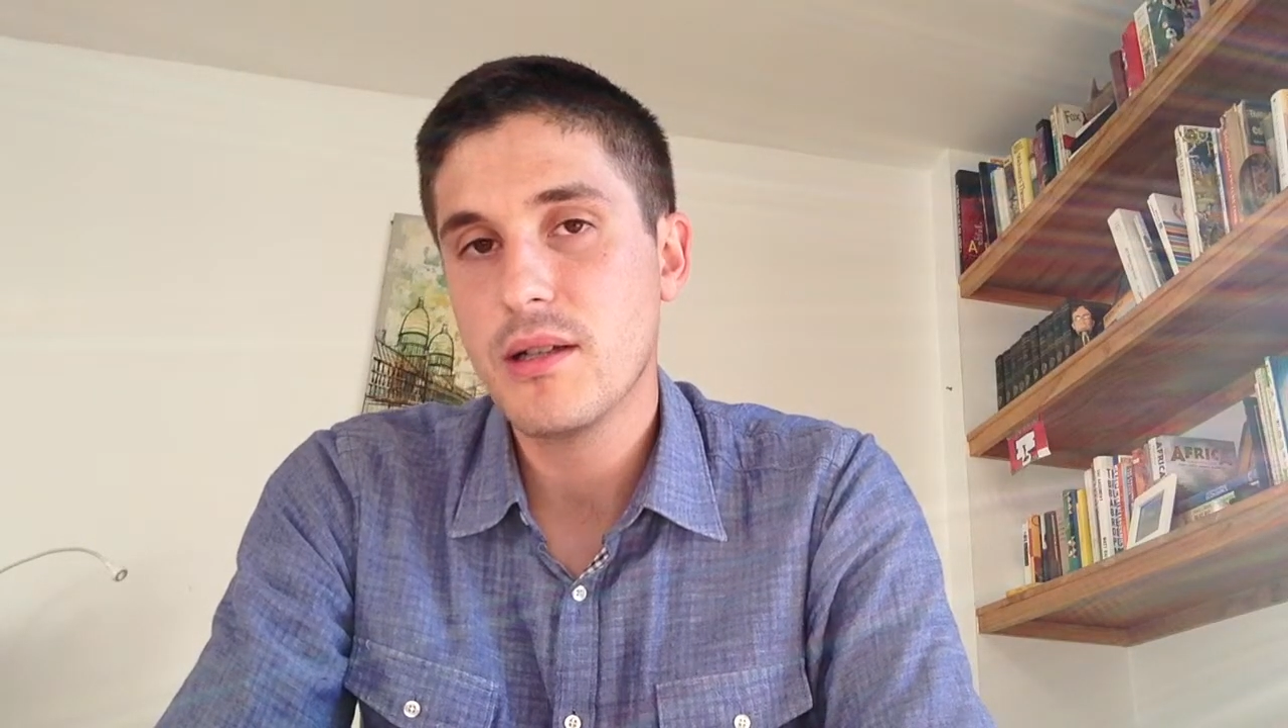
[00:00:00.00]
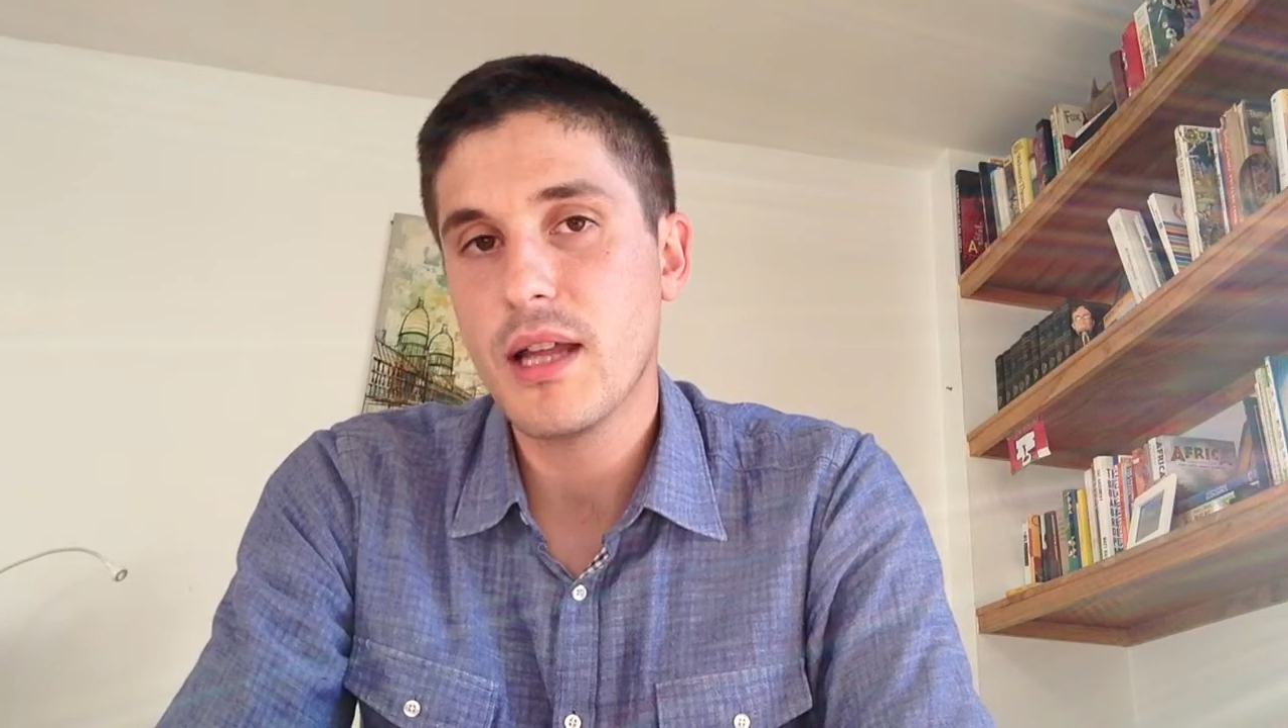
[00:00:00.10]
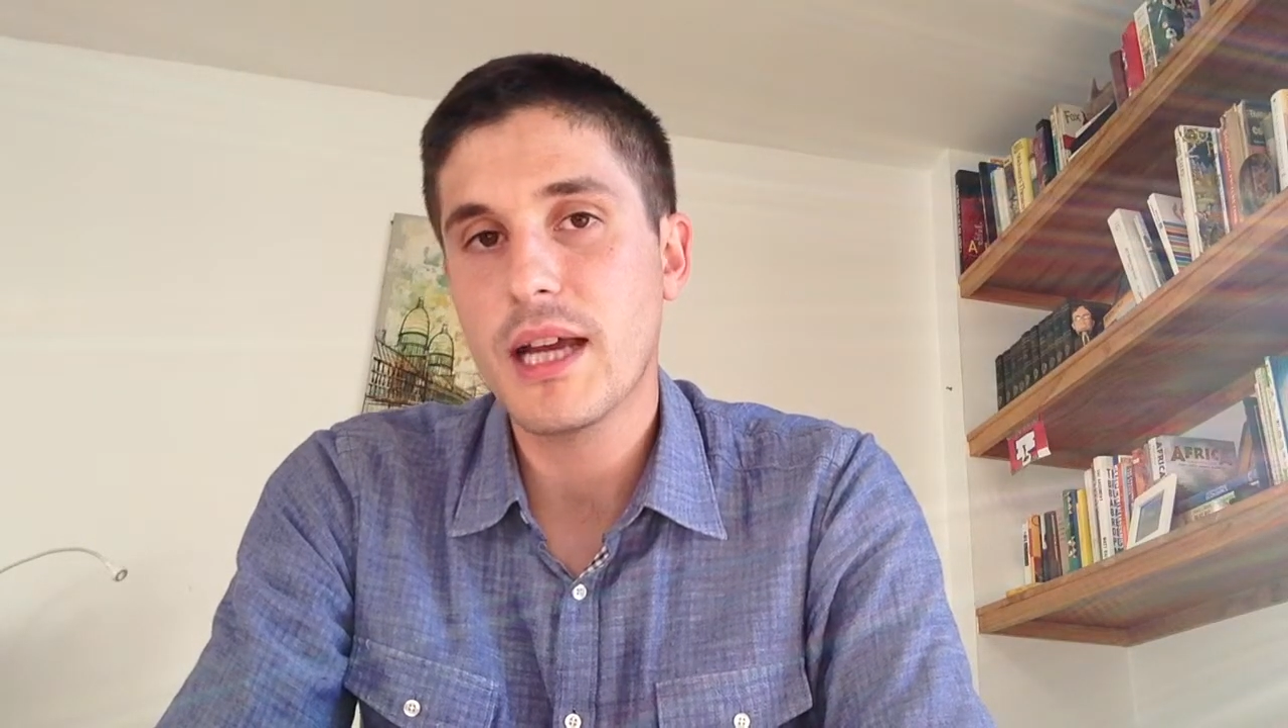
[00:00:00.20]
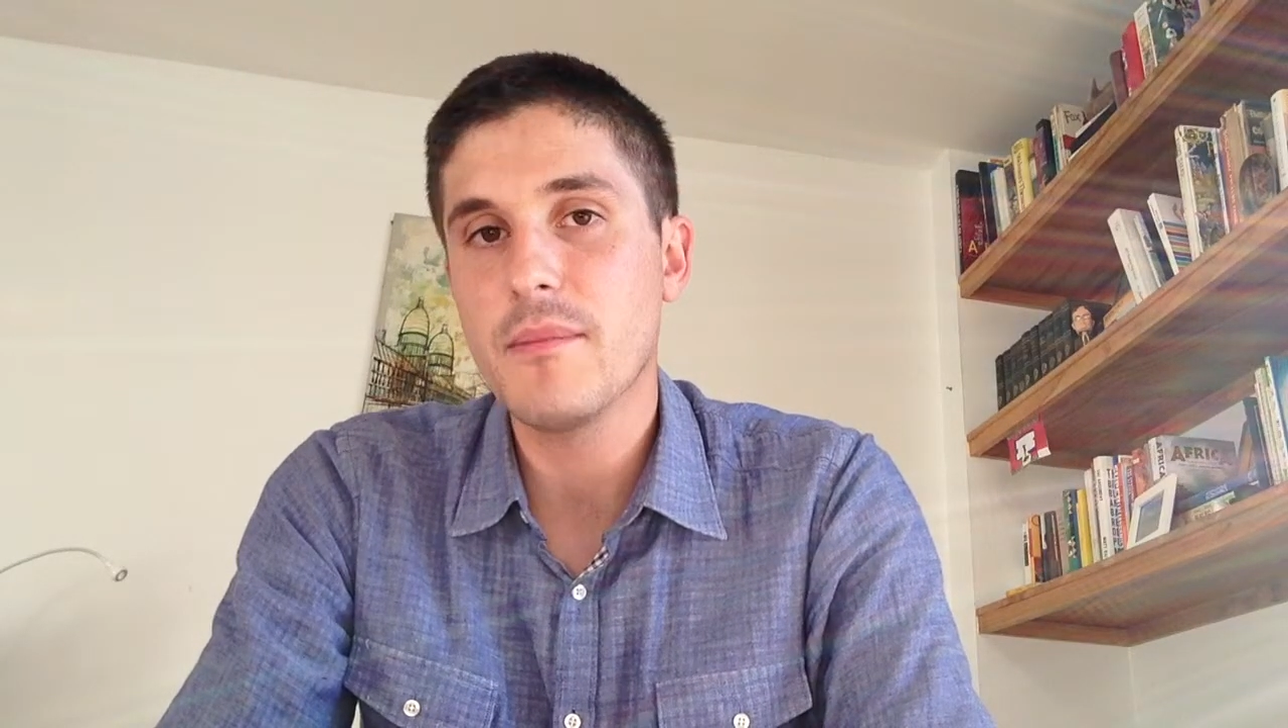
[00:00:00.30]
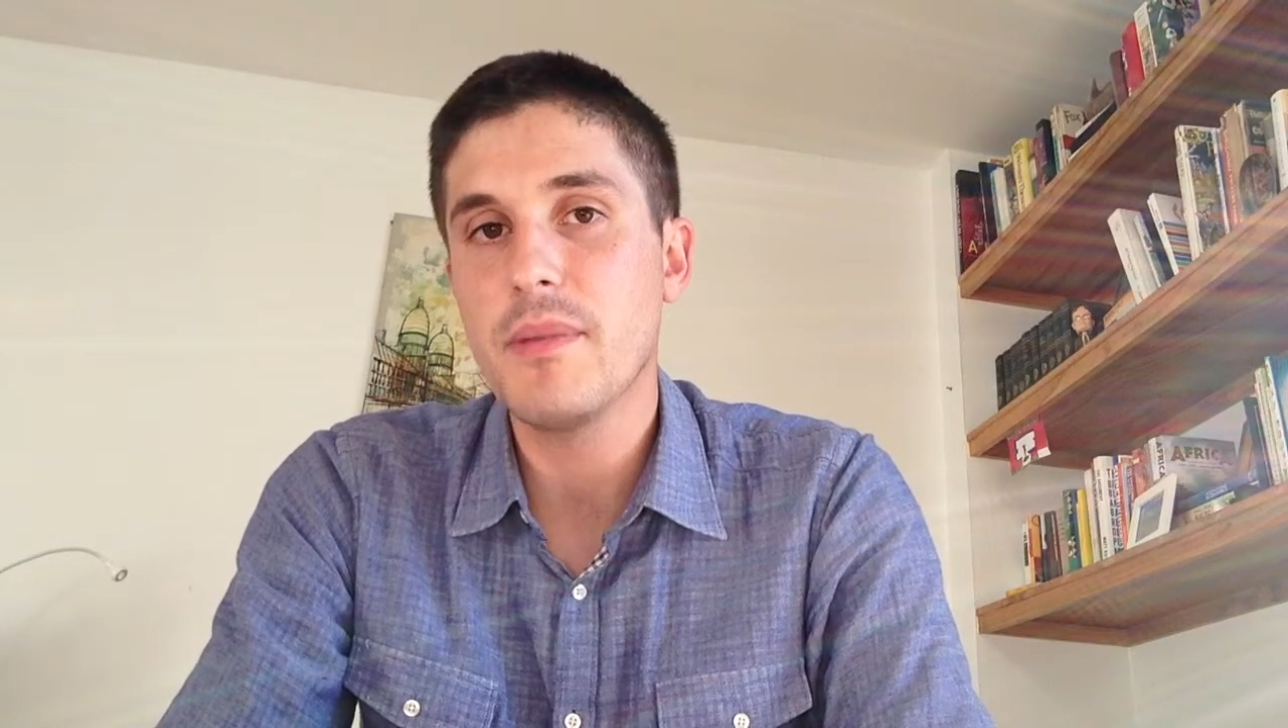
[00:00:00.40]

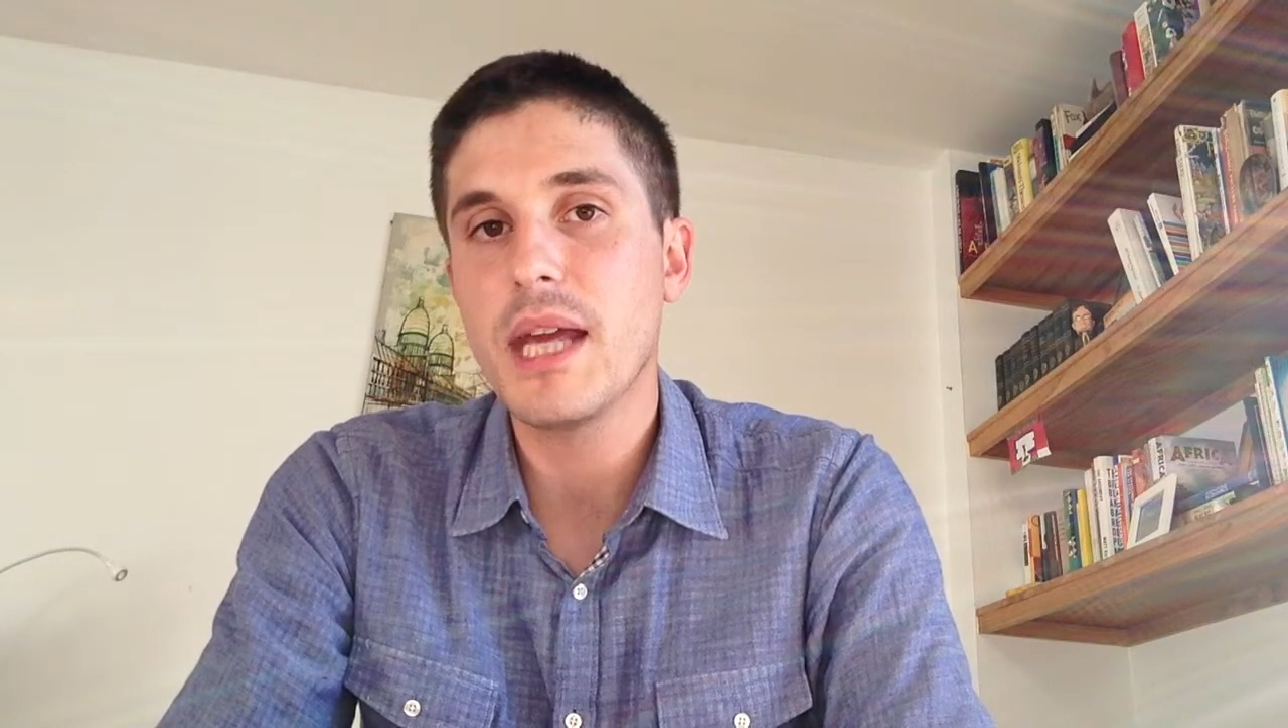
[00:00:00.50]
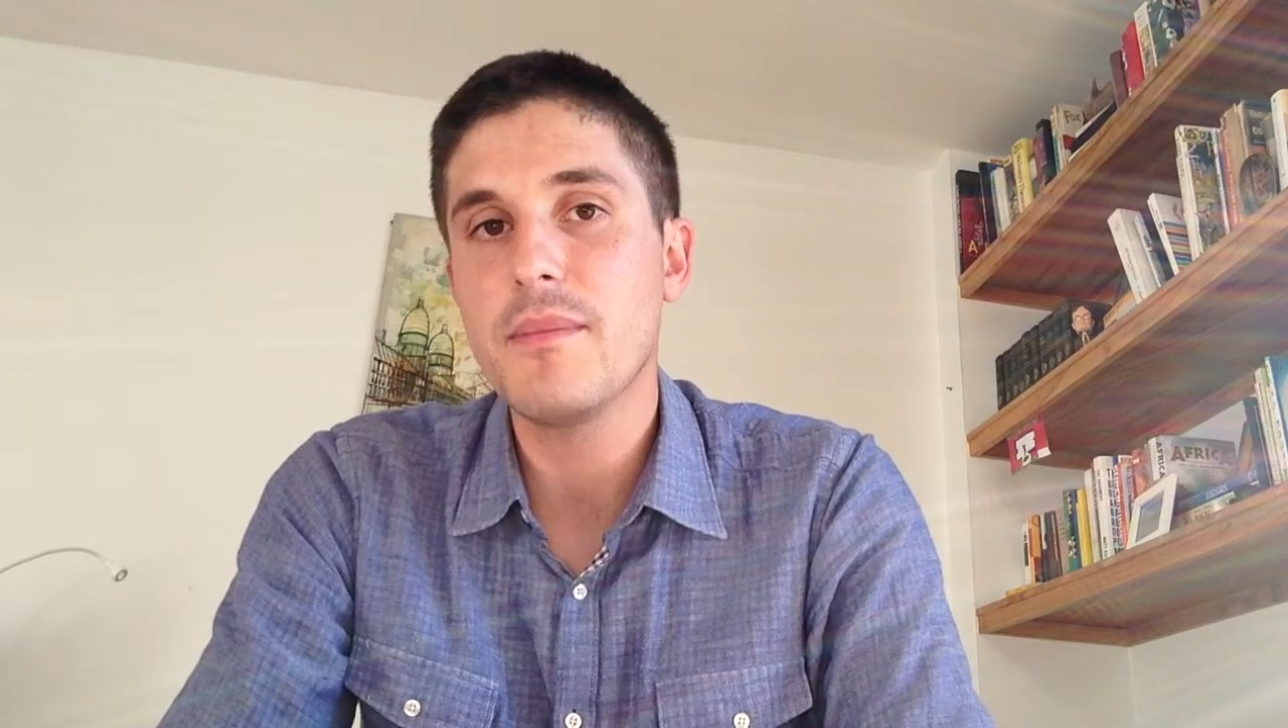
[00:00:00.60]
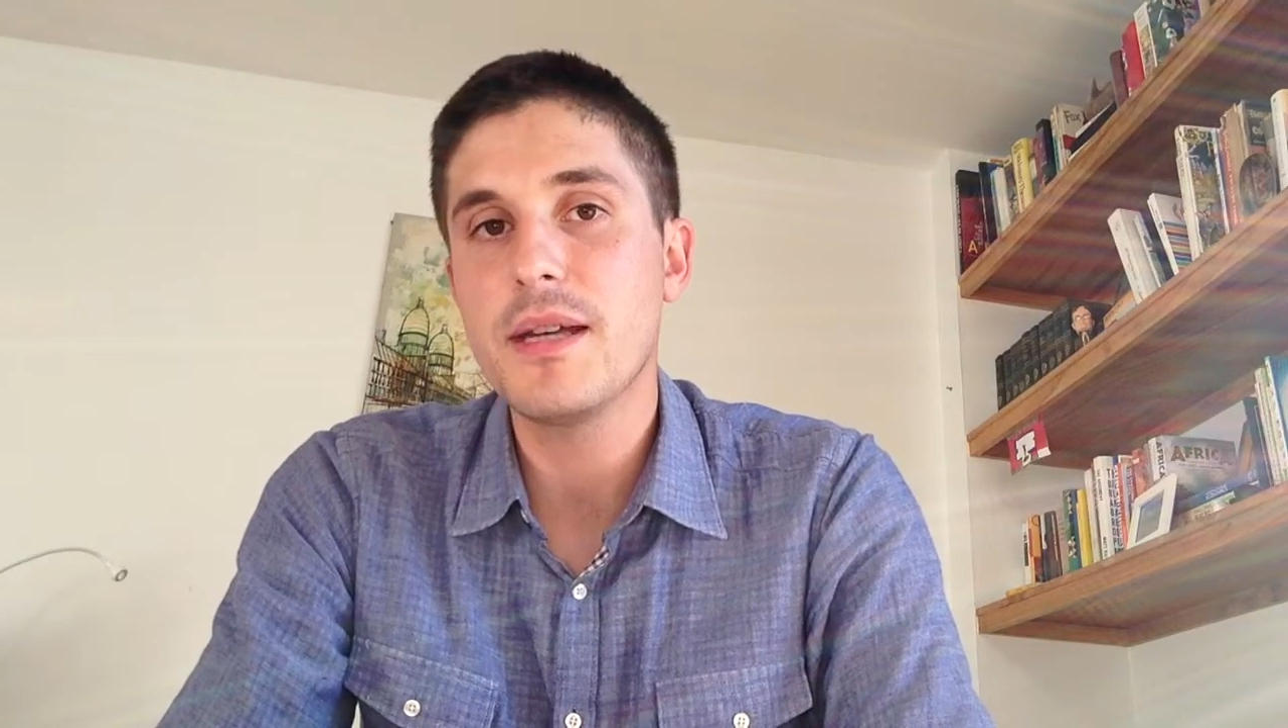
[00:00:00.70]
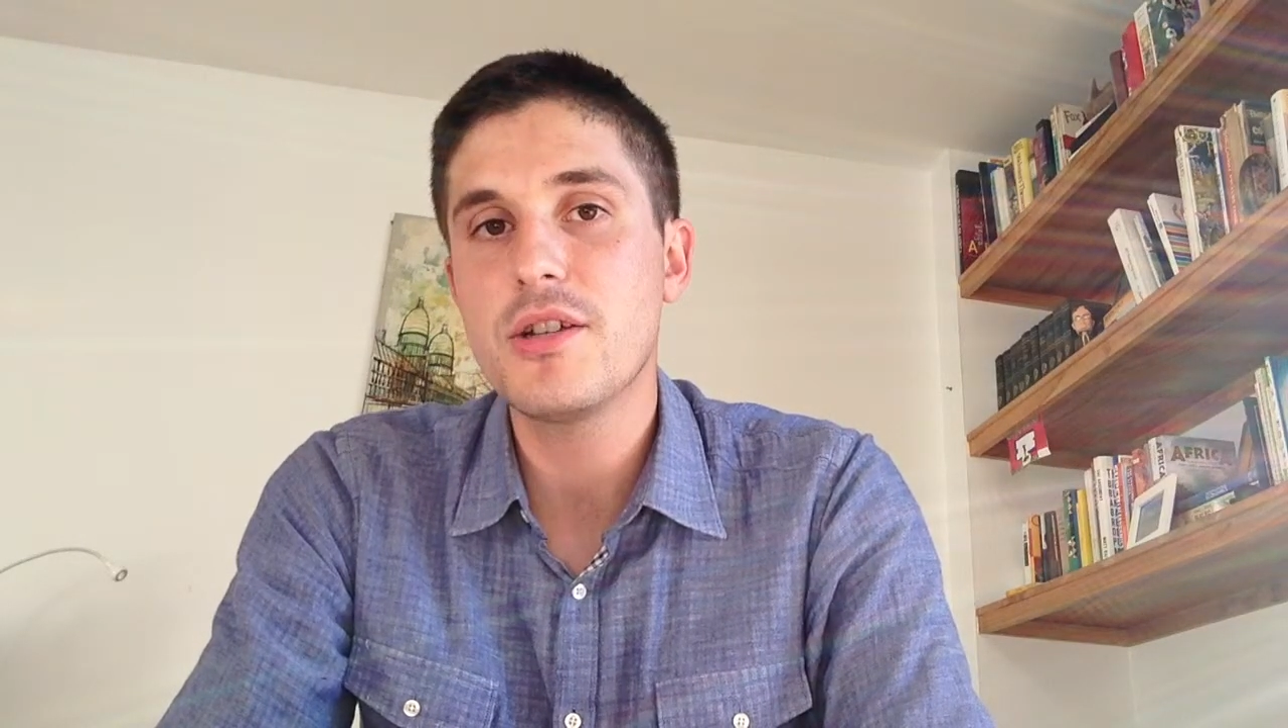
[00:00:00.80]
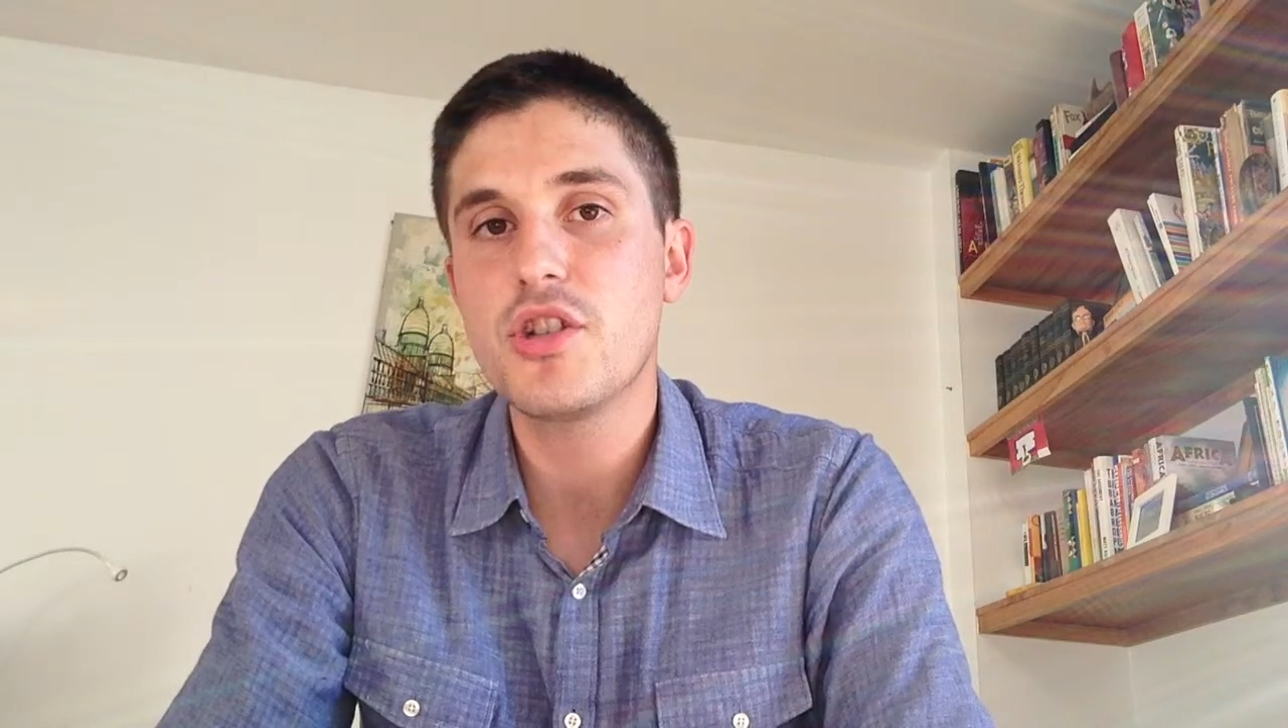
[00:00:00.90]
like a baby